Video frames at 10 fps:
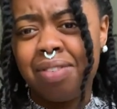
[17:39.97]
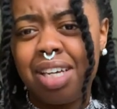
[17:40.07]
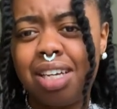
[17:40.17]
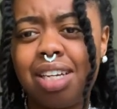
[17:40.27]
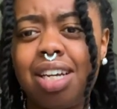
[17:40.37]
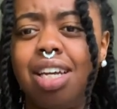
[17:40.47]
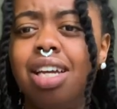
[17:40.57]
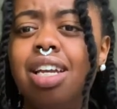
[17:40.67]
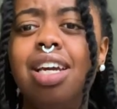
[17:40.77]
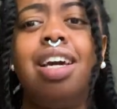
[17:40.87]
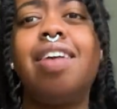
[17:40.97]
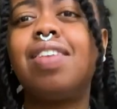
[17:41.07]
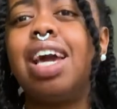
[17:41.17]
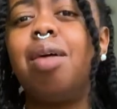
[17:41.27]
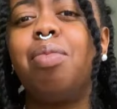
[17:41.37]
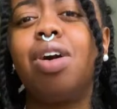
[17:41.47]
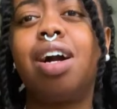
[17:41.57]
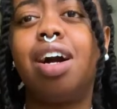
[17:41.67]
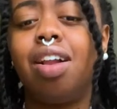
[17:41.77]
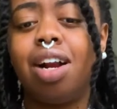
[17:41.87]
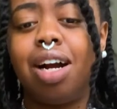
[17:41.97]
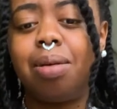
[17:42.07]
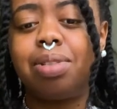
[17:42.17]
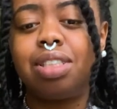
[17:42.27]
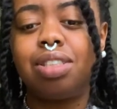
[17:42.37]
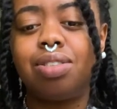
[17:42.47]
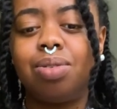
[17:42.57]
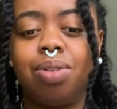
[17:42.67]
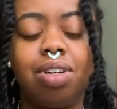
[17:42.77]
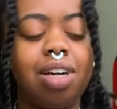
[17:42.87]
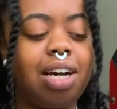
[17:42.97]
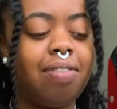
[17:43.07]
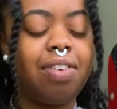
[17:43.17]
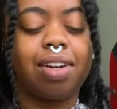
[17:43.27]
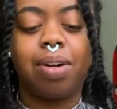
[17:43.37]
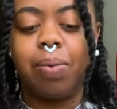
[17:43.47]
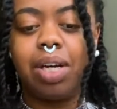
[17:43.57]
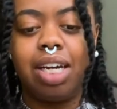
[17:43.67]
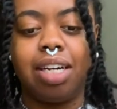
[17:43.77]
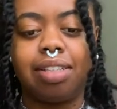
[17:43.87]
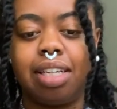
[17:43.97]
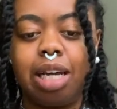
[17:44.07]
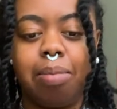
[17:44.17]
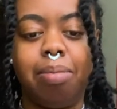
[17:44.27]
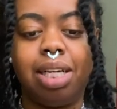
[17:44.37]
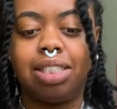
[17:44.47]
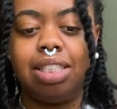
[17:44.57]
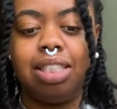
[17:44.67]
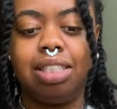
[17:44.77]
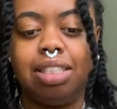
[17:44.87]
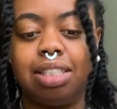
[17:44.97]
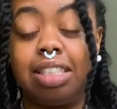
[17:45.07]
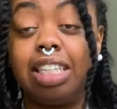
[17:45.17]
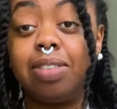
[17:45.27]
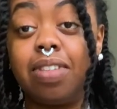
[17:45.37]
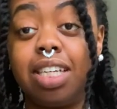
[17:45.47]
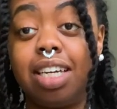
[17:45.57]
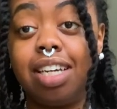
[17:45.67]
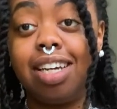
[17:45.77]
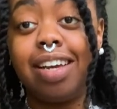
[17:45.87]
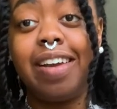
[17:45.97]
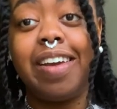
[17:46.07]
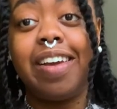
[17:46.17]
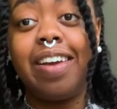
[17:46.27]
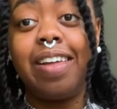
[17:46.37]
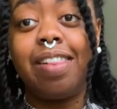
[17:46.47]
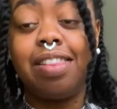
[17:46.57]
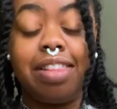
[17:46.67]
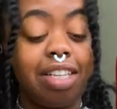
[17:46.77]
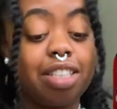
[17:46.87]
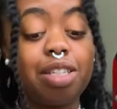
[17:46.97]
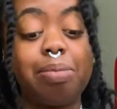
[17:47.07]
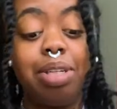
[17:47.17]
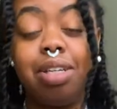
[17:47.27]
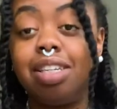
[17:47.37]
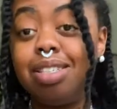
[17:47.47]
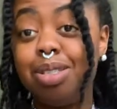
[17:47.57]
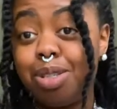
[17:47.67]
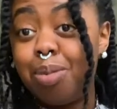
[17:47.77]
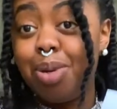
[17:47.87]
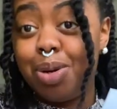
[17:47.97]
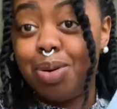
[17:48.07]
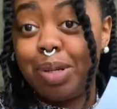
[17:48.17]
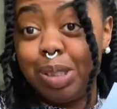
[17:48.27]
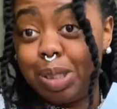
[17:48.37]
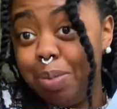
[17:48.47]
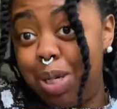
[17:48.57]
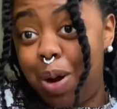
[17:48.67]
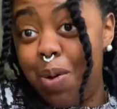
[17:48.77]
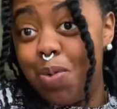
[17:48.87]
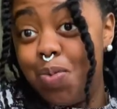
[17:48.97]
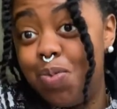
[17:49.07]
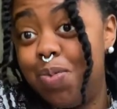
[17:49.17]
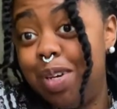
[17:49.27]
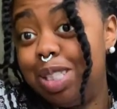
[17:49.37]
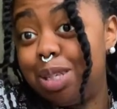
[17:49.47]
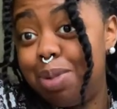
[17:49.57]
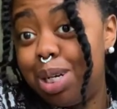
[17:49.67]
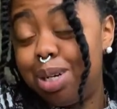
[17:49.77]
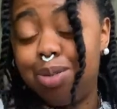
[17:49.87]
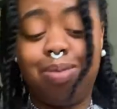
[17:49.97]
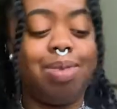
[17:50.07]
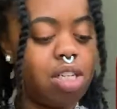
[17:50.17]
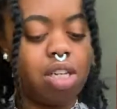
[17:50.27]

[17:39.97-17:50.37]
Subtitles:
Like they had more color options, or I figured out a way how to like mix these successfully. This could be dope.